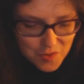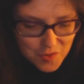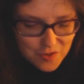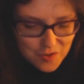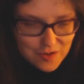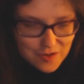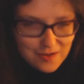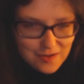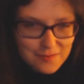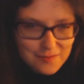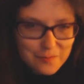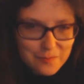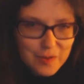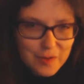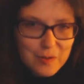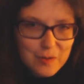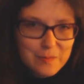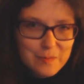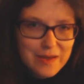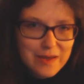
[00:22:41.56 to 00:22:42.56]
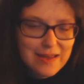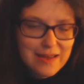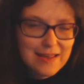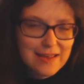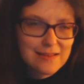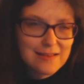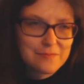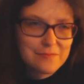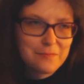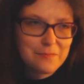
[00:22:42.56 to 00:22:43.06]
more
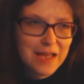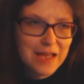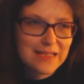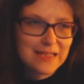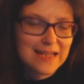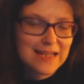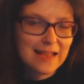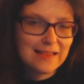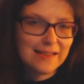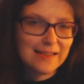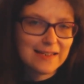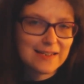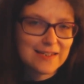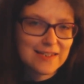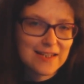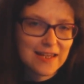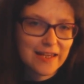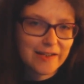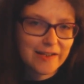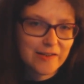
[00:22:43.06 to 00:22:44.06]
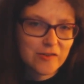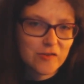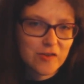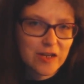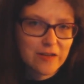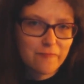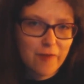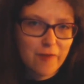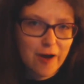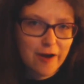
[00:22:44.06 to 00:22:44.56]
plumber metallic
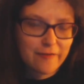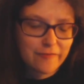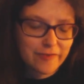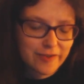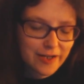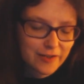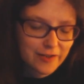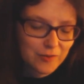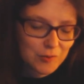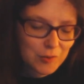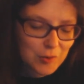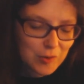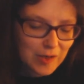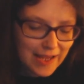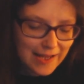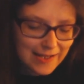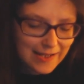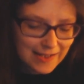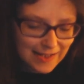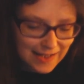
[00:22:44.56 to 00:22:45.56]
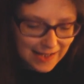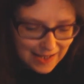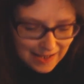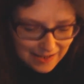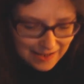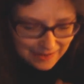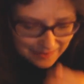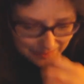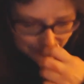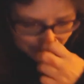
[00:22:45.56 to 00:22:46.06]
circuitry rather than
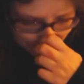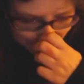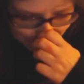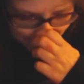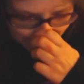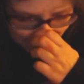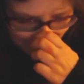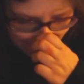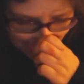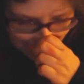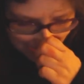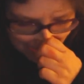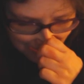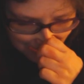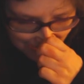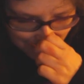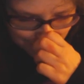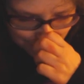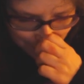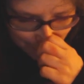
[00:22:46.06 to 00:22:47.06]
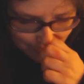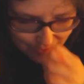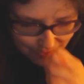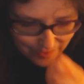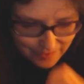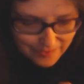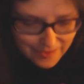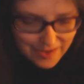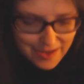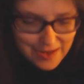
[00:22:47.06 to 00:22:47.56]
organic.
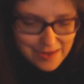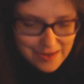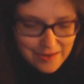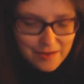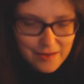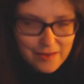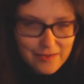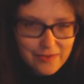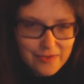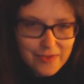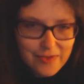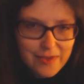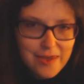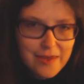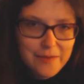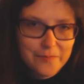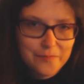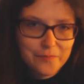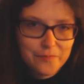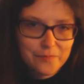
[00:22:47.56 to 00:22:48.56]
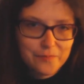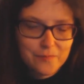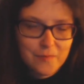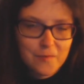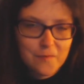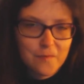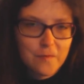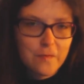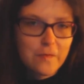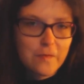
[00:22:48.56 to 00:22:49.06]
But the
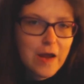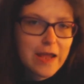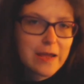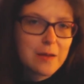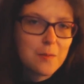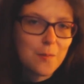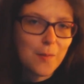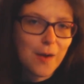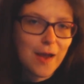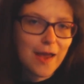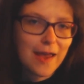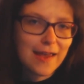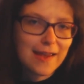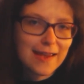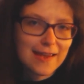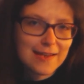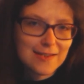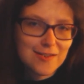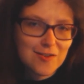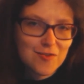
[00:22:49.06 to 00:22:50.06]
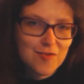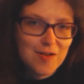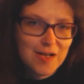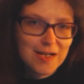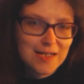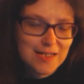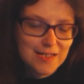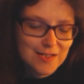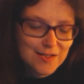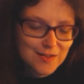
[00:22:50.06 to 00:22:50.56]
framework is
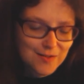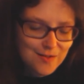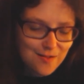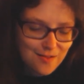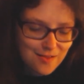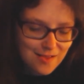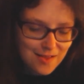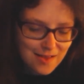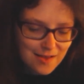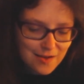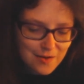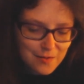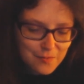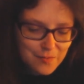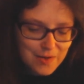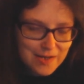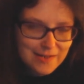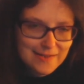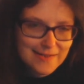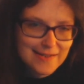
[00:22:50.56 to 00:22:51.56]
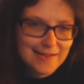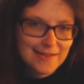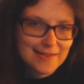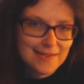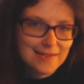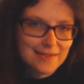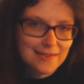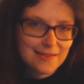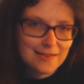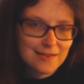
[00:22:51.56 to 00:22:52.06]
crystal, which
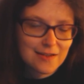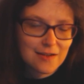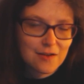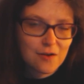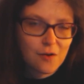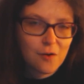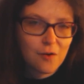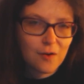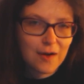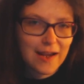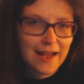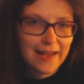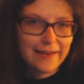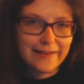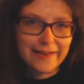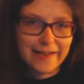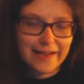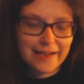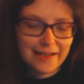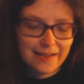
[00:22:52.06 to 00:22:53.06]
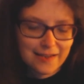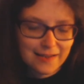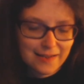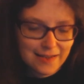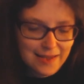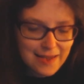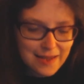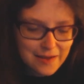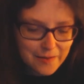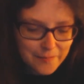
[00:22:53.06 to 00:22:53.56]
is
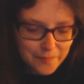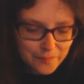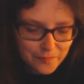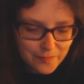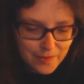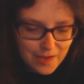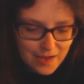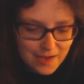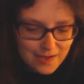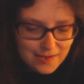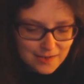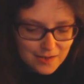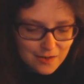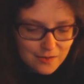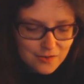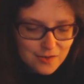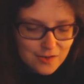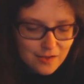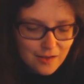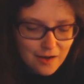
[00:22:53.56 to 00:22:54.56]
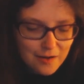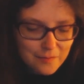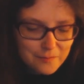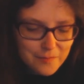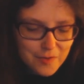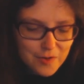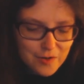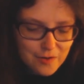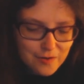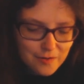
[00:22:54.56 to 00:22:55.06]
organic-y. So it's a
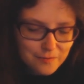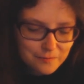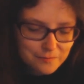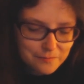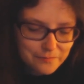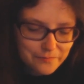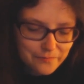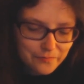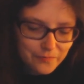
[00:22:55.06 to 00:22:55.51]
lot more